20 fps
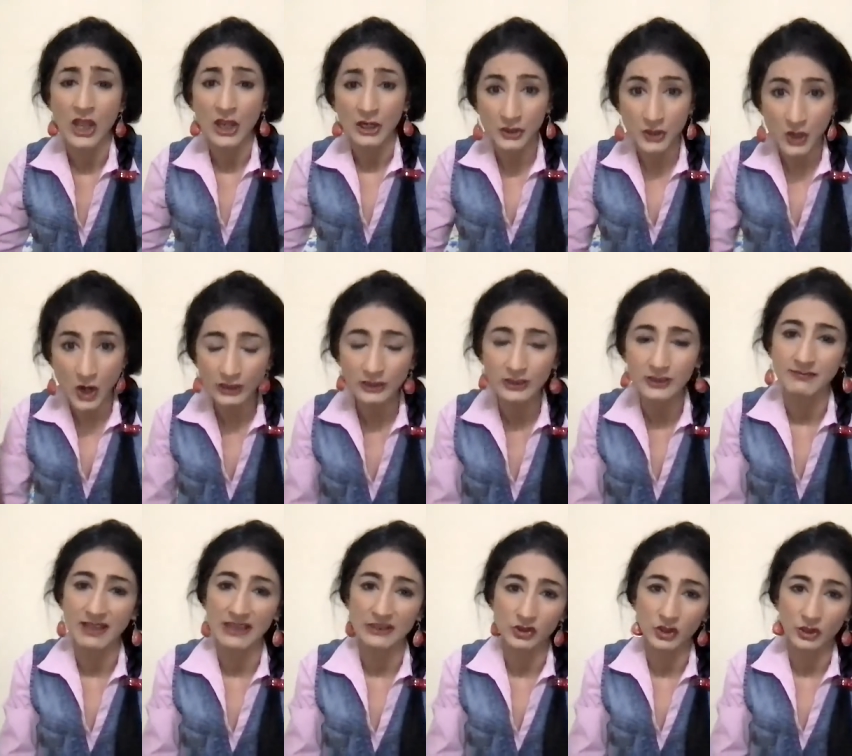not to
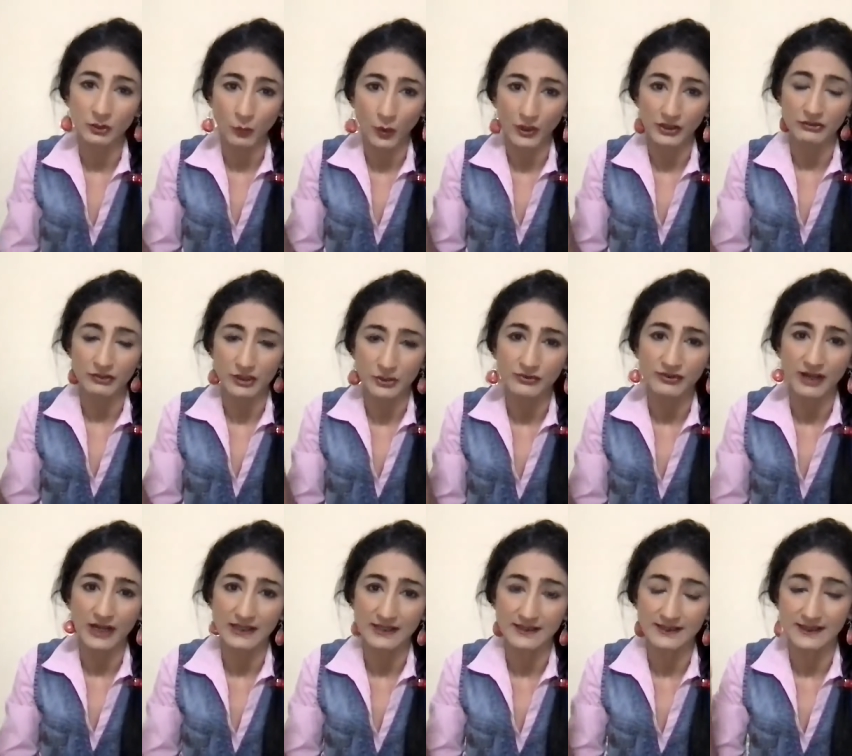mention what the
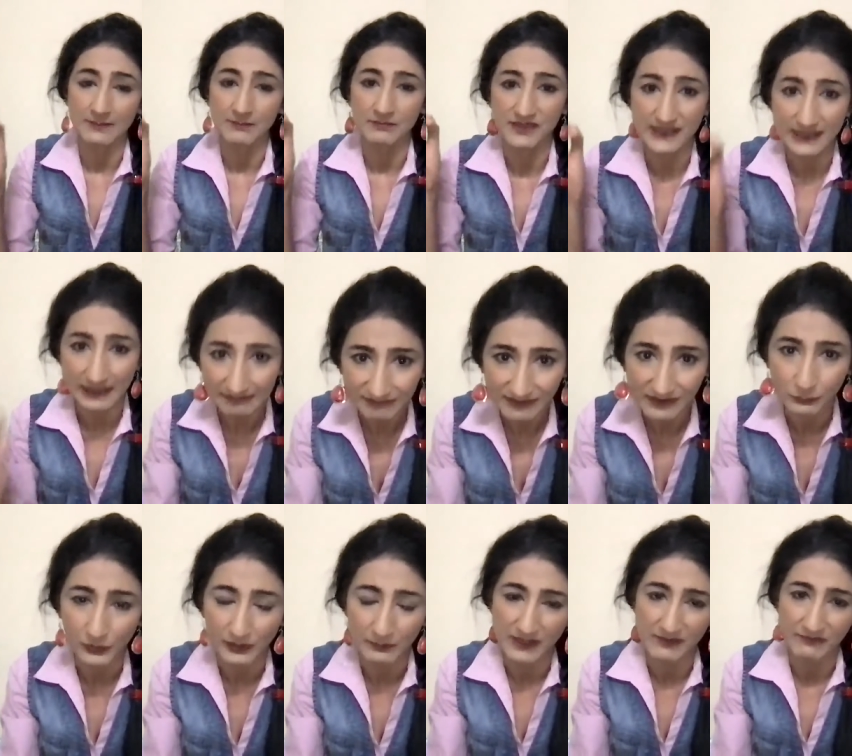Ukrainians themselves
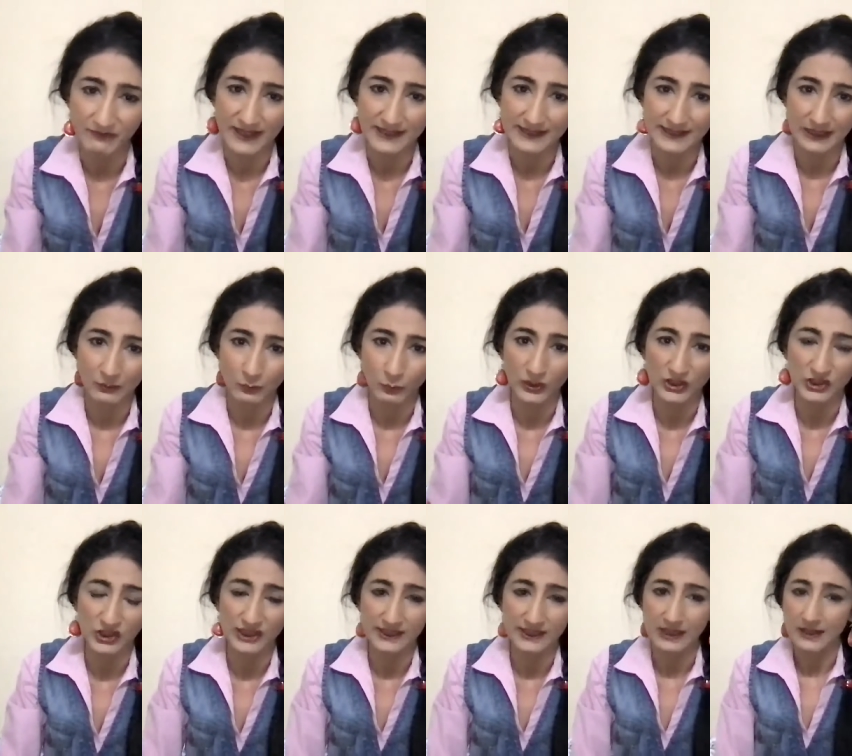will be facing,
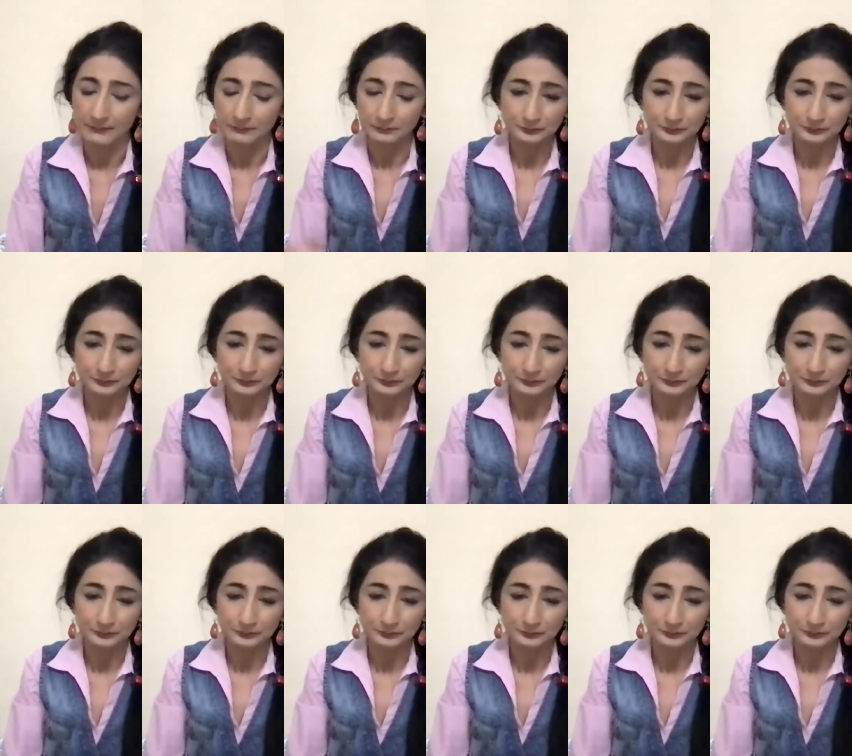which is